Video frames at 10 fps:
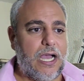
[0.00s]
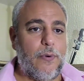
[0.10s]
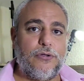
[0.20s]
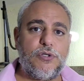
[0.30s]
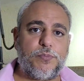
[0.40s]

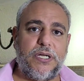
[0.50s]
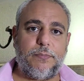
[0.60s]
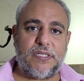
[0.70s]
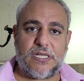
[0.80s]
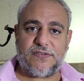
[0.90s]
I won't use
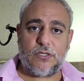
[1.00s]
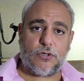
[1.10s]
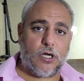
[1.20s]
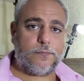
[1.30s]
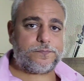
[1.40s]
breeder bins. I
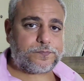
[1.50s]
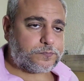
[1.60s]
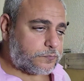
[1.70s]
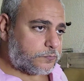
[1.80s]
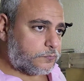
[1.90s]
still got
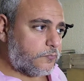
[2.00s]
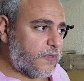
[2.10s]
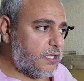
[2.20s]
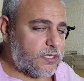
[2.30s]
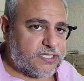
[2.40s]

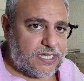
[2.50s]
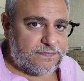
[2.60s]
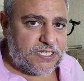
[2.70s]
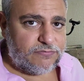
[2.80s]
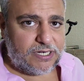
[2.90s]
the
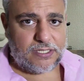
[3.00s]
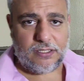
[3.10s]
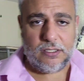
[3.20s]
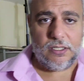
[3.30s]
CFT running.